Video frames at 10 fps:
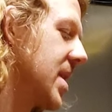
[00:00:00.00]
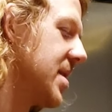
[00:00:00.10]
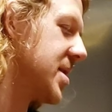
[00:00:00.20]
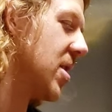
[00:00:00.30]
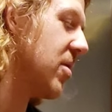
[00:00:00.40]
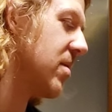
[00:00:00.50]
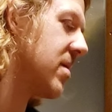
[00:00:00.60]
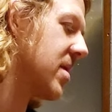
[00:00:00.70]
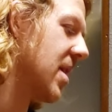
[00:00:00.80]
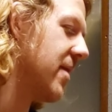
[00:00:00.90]
So
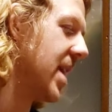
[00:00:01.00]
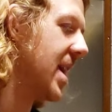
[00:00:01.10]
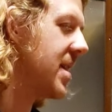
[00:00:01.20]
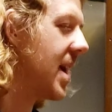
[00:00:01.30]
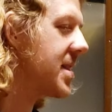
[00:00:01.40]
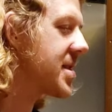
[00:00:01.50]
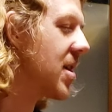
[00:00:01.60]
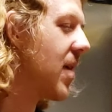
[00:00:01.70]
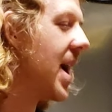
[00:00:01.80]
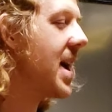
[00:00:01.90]

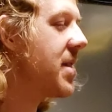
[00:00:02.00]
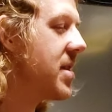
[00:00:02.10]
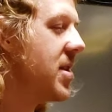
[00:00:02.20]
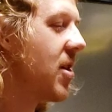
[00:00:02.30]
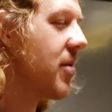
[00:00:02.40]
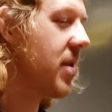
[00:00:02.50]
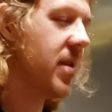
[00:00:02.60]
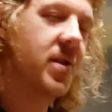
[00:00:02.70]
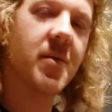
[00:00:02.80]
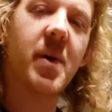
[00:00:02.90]
I had, you know,
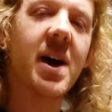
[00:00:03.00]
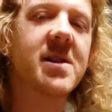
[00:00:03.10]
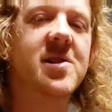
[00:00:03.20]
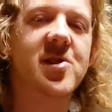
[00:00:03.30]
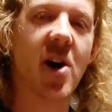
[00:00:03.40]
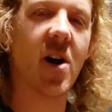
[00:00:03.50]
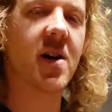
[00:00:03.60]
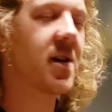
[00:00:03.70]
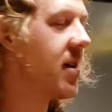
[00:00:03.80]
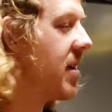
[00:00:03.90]
the pad
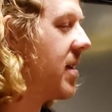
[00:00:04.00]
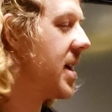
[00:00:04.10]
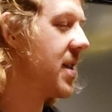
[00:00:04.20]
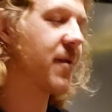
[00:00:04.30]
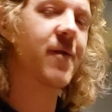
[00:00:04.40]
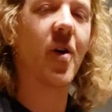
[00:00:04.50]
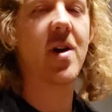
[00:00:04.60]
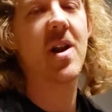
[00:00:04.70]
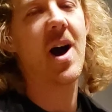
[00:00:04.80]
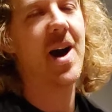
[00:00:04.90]
stock in the
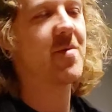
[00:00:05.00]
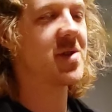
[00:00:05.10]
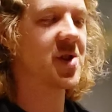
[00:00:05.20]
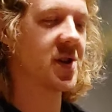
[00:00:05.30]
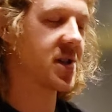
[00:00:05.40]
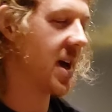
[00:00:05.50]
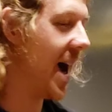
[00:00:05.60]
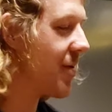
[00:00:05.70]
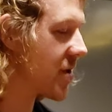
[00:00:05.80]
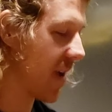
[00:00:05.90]
front. I was
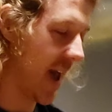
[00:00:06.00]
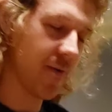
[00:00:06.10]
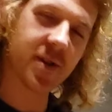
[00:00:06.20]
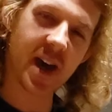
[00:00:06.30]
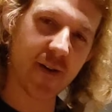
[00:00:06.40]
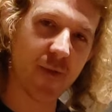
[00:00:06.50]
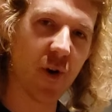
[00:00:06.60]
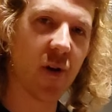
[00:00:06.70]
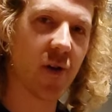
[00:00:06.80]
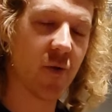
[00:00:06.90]
okay with that
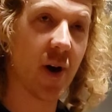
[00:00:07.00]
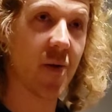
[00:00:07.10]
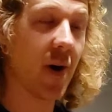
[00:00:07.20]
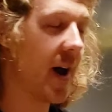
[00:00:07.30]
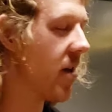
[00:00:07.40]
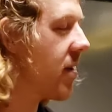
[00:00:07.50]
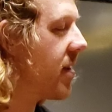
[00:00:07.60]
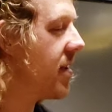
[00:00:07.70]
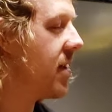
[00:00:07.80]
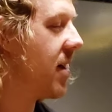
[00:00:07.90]
for quite a while.
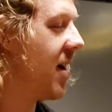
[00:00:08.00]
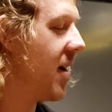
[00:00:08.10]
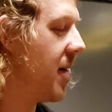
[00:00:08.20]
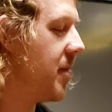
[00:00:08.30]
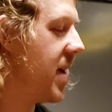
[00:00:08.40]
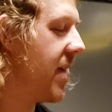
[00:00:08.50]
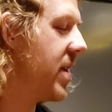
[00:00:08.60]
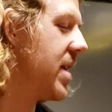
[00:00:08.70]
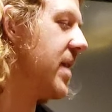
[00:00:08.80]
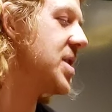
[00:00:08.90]
And
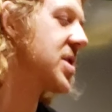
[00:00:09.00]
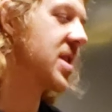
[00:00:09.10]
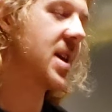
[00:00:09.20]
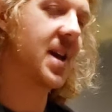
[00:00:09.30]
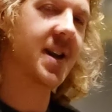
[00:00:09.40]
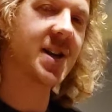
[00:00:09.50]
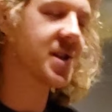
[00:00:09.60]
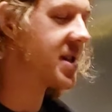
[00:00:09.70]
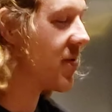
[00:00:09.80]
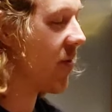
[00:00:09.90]
then eventually, and I
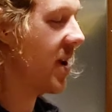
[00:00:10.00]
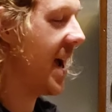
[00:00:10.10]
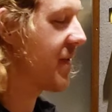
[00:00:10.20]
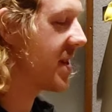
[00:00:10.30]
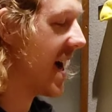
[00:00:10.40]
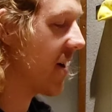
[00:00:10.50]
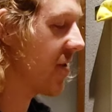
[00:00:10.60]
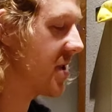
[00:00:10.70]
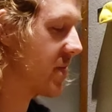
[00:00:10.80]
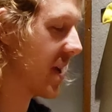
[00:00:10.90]
just didn't want to have to tackle
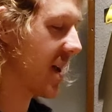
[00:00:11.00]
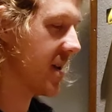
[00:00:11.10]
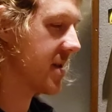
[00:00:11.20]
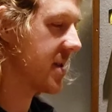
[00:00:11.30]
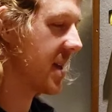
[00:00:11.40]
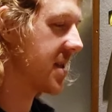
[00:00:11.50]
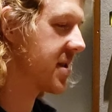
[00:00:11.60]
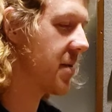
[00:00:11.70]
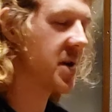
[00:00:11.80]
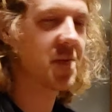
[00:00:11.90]
this because it's
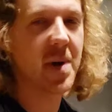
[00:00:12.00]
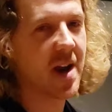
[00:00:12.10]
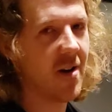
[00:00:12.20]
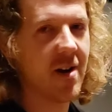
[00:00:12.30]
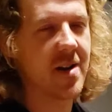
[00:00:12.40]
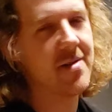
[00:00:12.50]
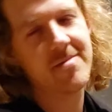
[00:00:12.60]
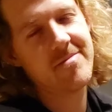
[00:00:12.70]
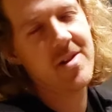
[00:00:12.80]
so much bigger and